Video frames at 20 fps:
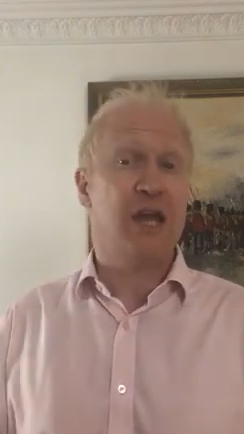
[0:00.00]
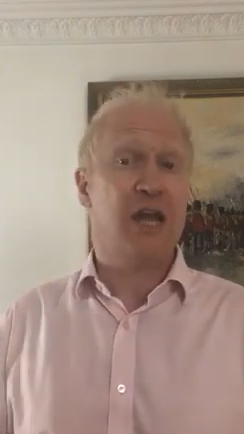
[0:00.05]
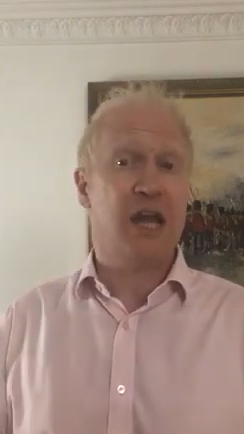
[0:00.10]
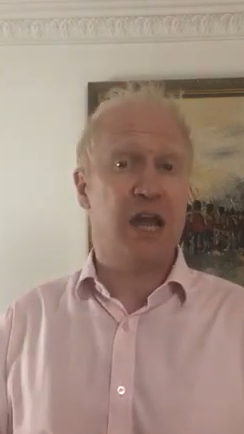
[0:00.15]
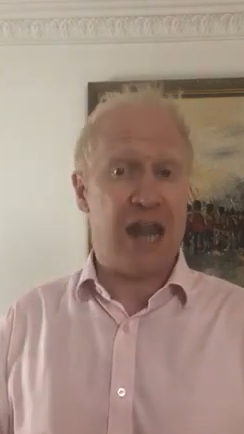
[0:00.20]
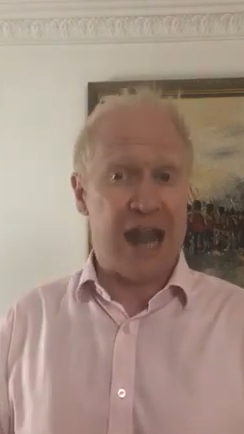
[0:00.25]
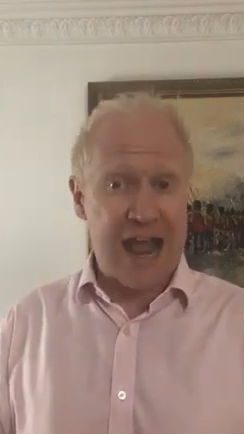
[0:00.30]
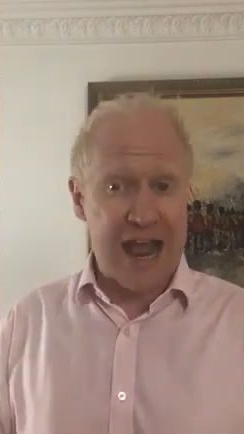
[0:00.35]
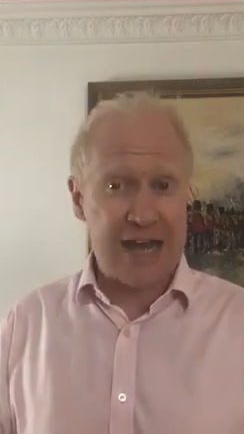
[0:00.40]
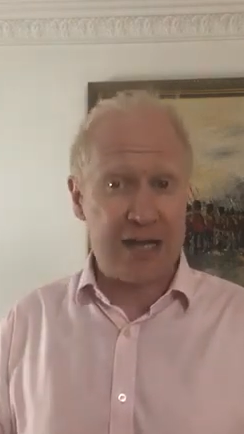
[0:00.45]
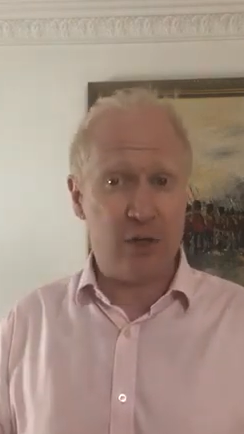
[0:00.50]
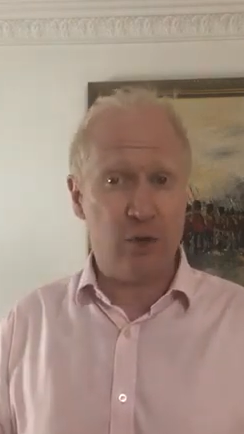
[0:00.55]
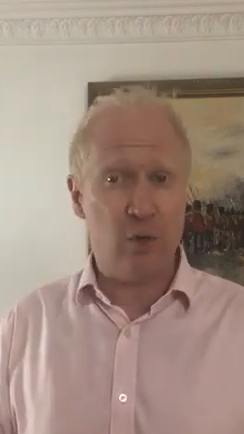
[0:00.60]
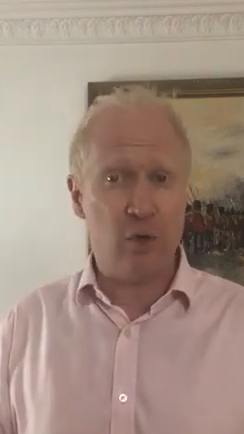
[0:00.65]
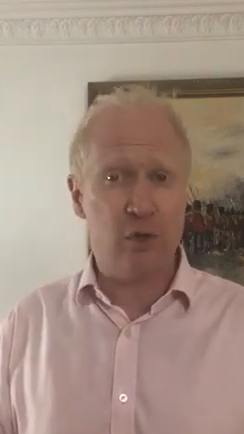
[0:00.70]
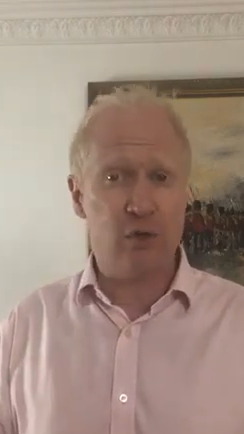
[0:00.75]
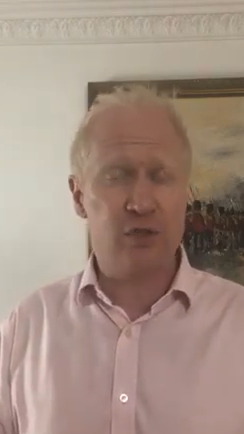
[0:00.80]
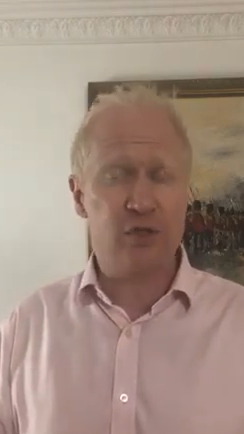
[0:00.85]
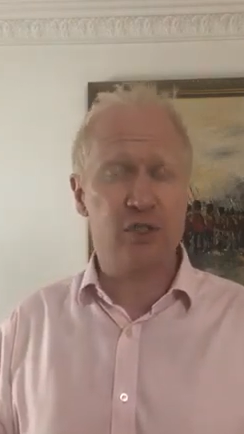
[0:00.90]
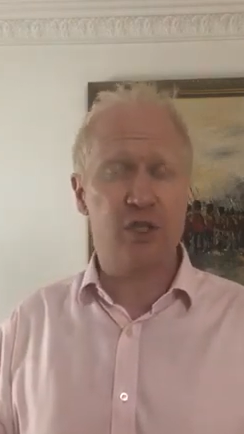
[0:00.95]

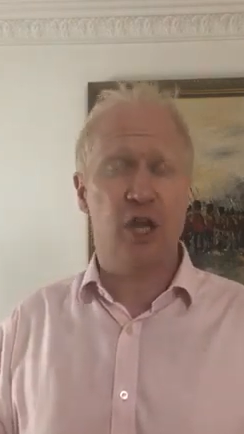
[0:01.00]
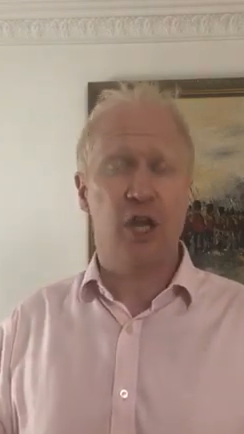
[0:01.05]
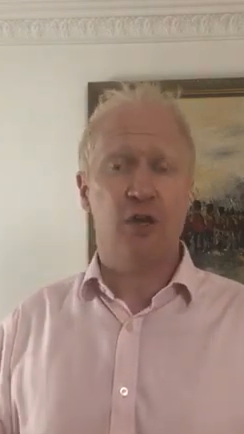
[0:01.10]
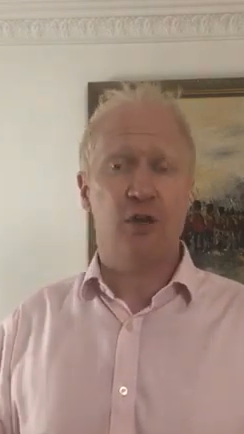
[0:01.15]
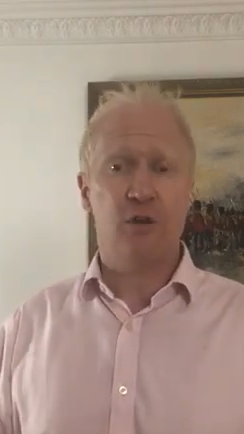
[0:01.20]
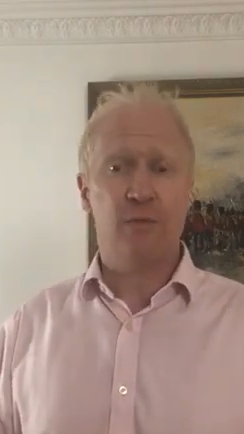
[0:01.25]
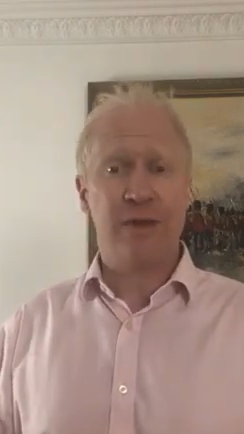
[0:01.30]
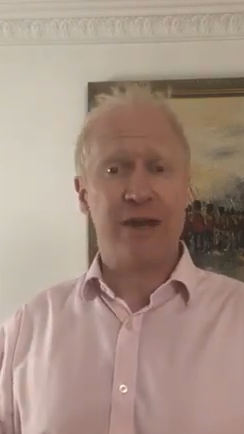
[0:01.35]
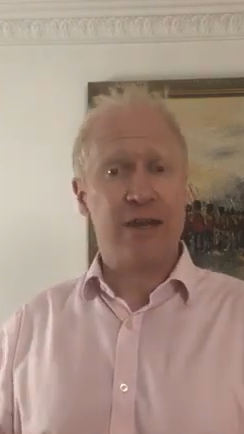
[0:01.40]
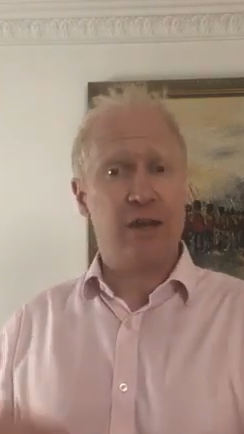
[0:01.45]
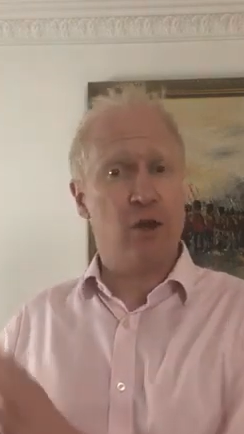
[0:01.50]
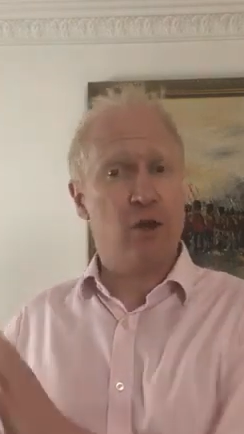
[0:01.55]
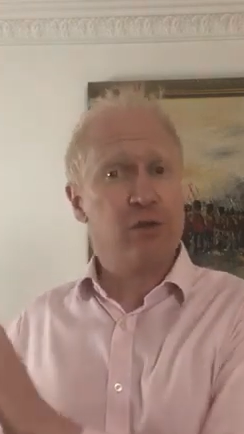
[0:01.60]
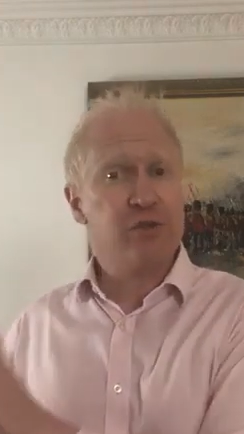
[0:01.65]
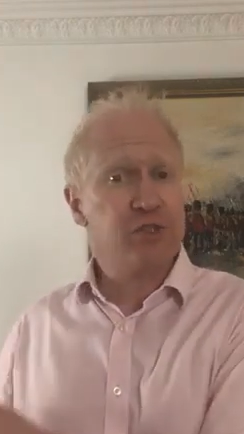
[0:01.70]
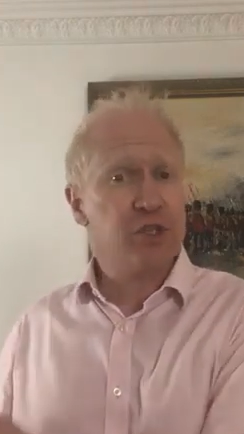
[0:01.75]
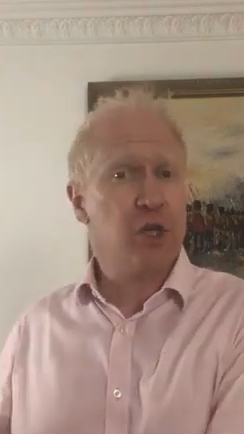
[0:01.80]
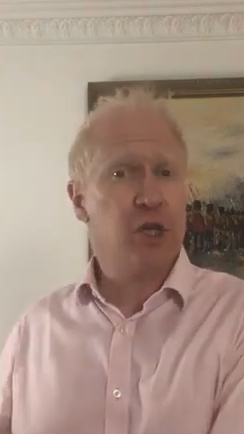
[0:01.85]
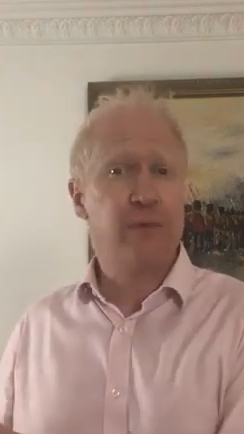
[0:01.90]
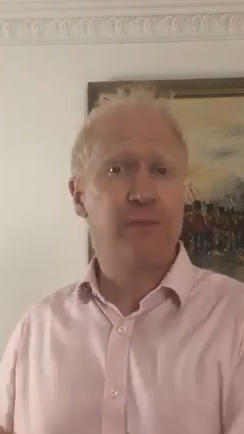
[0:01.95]
landlords who've been
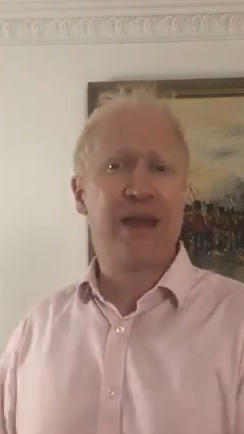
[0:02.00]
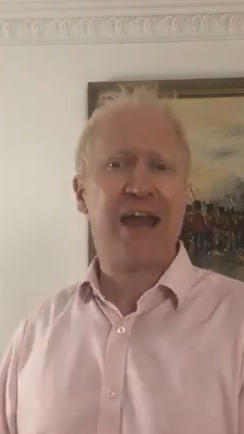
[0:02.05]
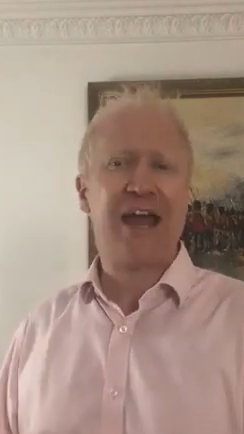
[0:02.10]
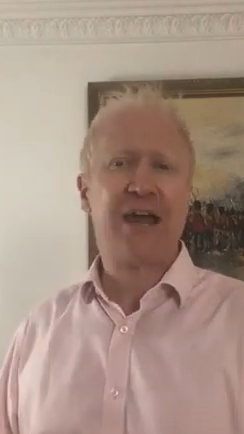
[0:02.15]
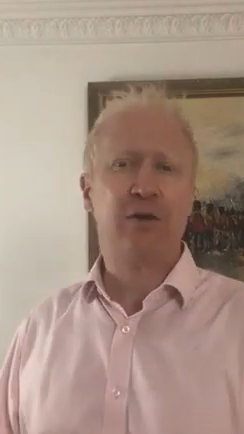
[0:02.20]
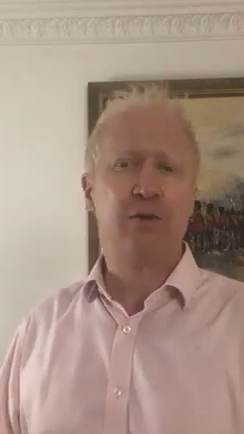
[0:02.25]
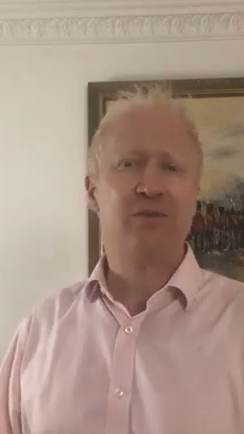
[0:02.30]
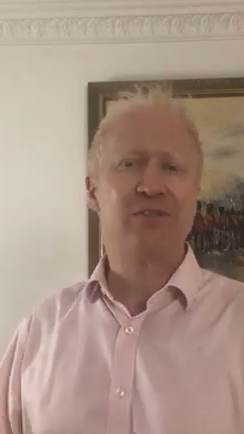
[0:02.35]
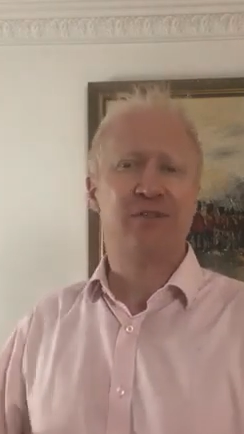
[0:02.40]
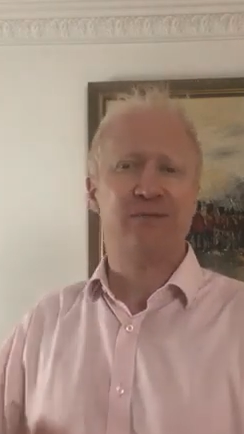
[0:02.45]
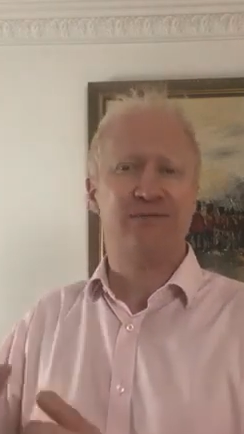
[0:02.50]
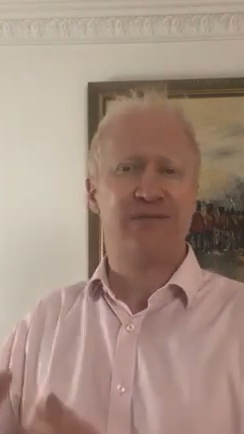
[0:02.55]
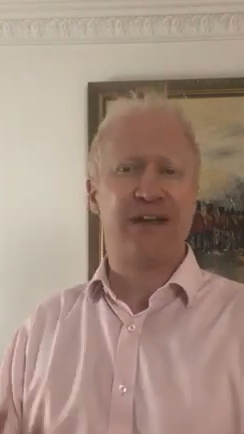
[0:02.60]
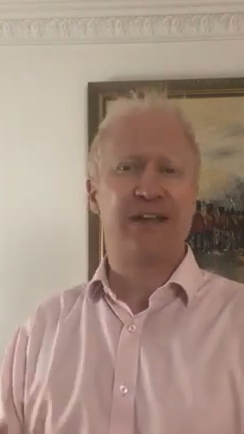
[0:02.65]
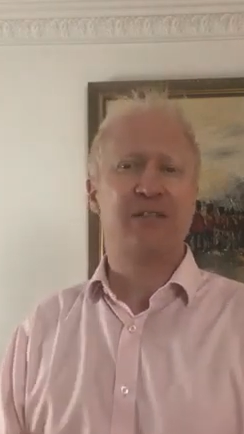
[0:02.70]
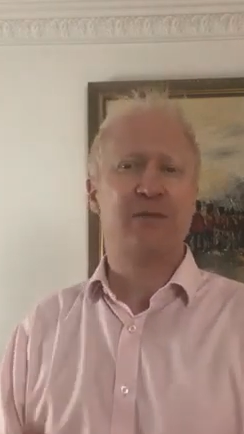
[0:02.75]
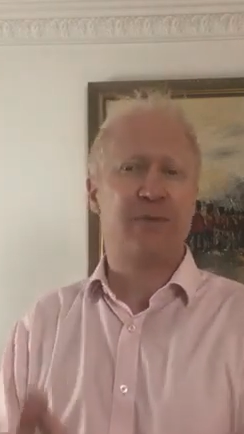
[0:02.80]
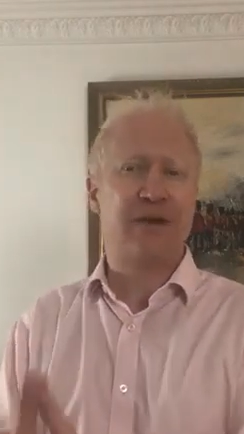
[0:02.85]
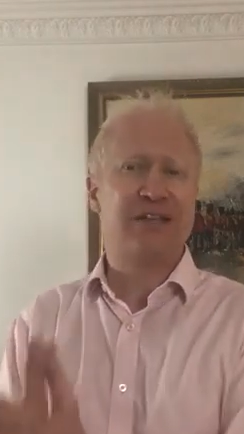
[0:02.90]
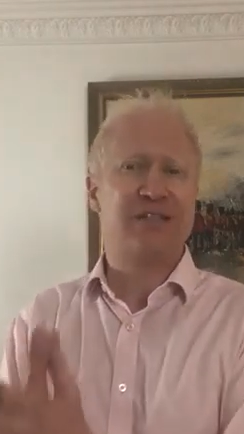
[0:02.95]
long-term landlords
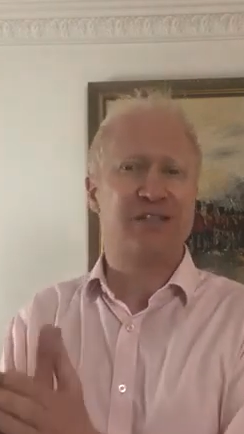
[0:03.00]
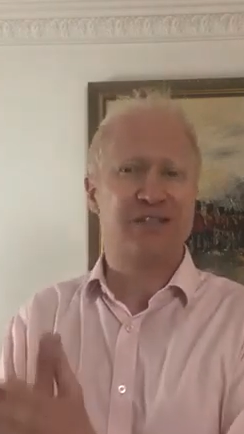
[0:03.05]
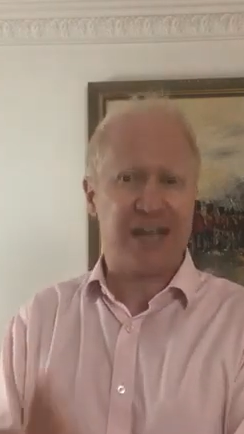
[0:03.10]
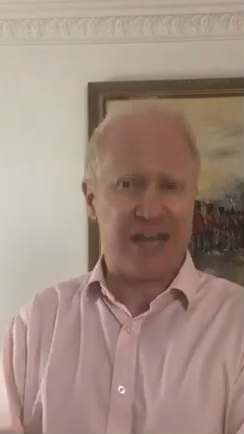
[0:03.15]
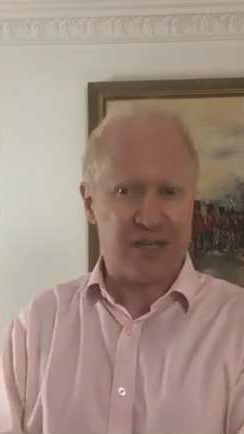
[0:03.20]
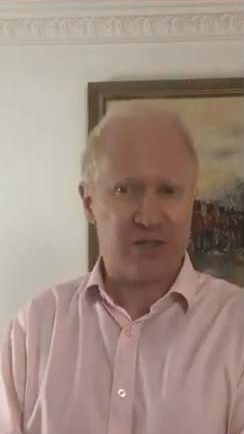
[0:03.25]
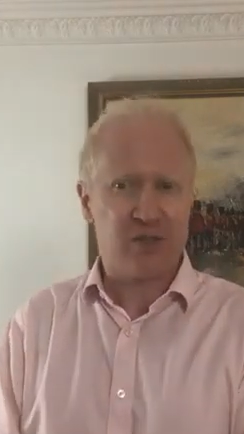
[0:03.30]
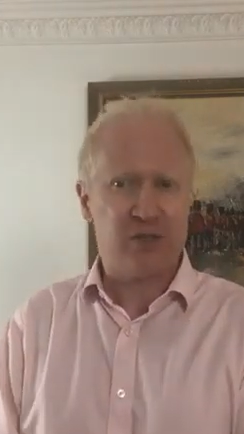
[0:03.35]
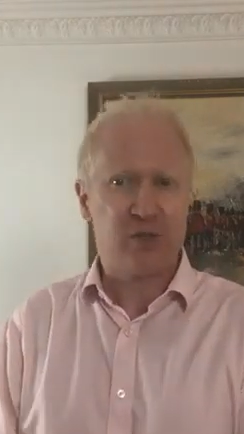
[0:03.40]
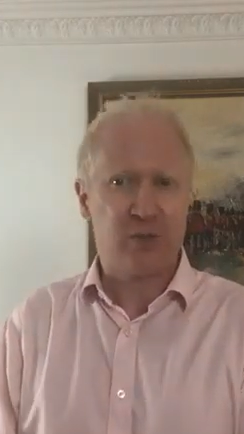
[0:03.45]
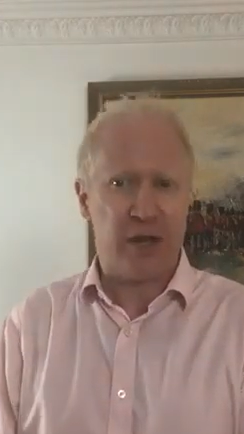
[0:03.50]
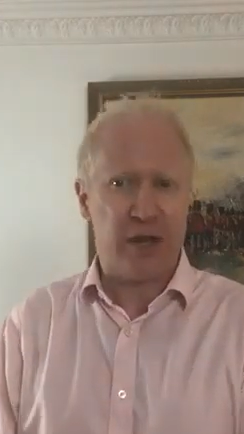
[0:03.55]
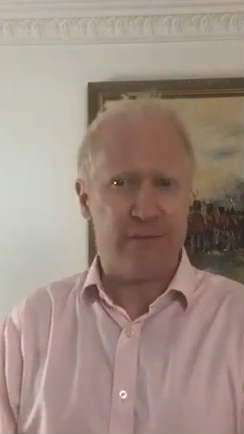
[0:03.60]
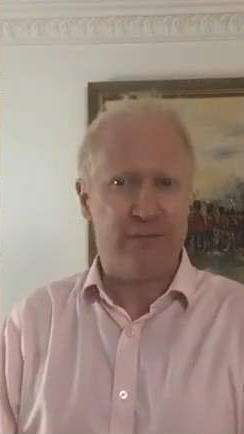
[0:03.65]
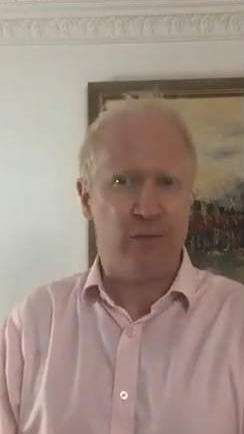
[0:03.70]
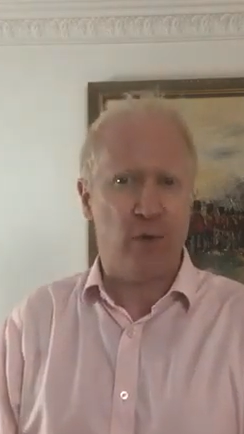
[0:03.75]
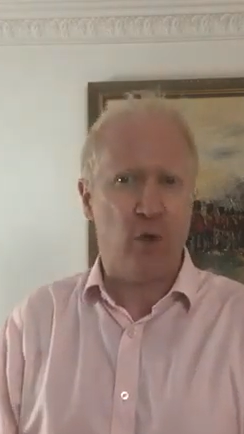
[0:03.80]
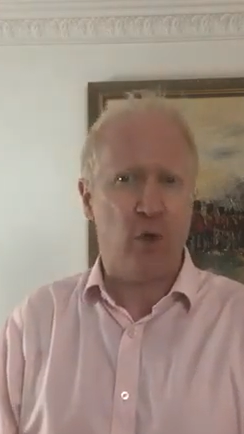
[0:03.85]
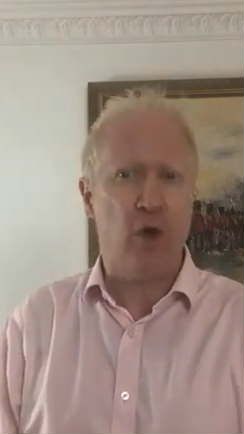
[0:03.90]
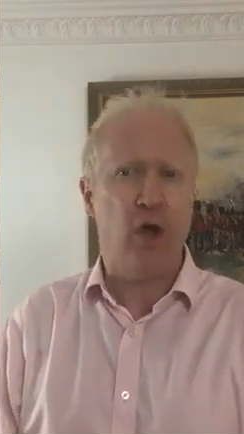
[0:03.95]
affected by Section
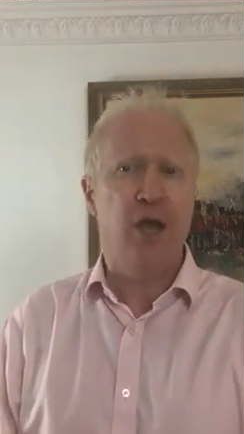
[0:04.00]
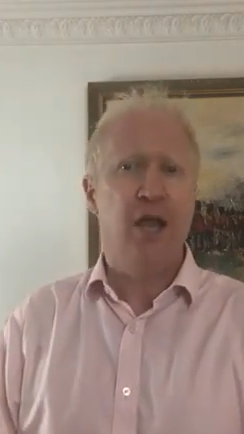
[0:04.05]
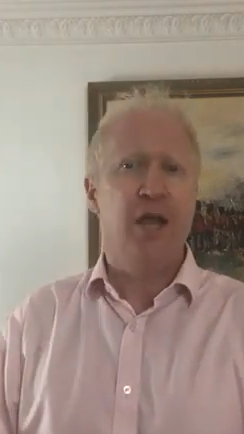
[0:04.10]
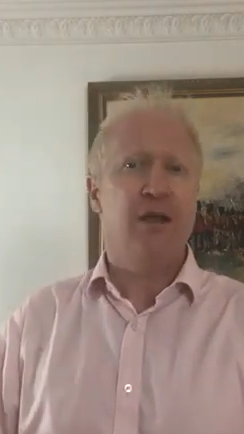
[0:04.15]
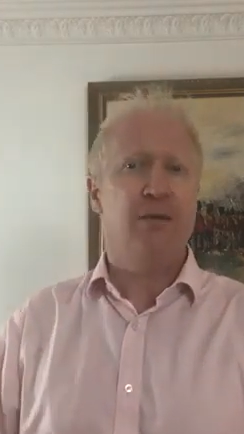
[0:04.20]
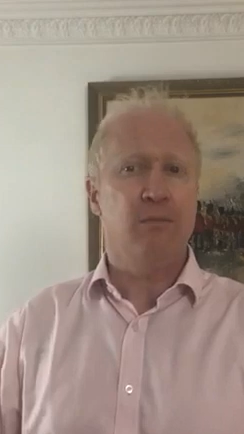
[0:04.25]
24,